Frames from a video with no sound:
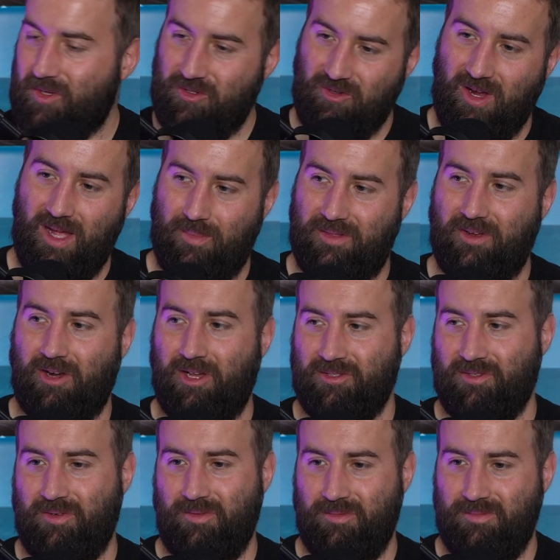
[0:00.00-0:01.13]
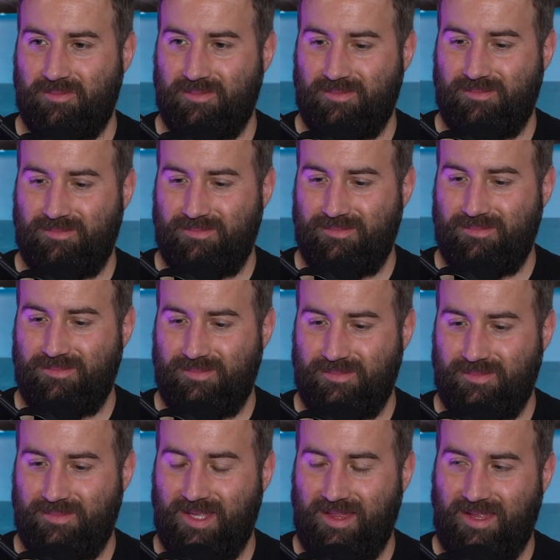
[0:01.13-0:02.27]
They're trying, but they're also...
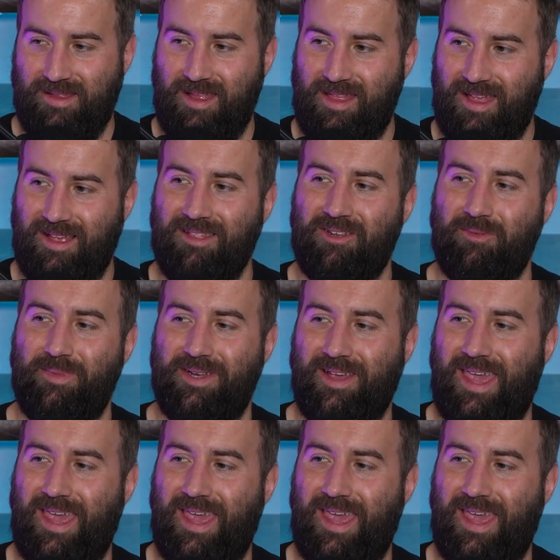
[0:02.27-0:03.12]
They like a little bit of